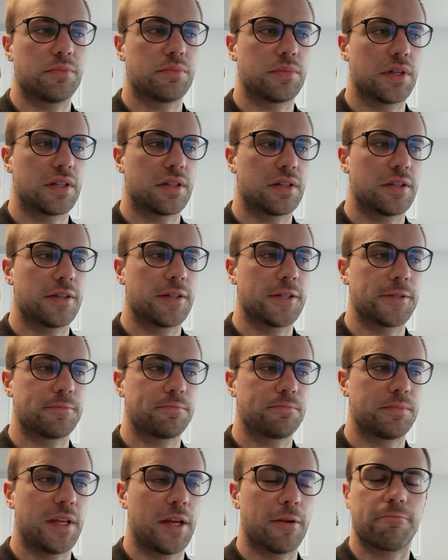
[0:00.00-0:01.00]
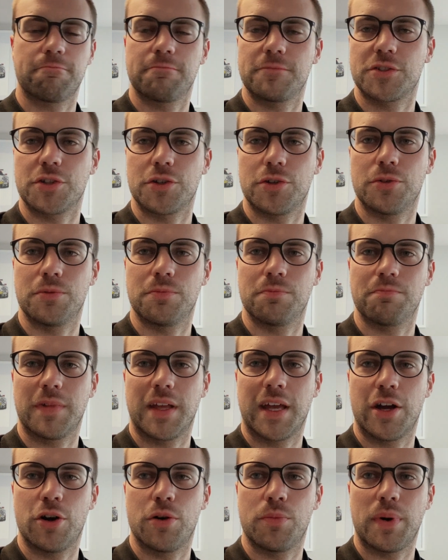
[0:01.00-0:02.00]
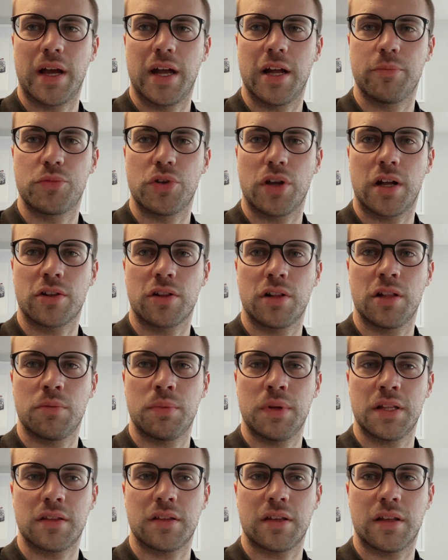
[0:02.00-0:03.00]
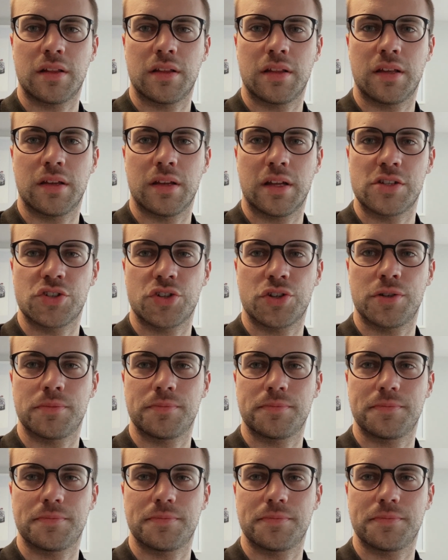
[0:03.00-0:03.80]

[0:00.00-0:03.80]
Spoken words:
But yeah, so I hope I helped you out a little bit, and enjoy.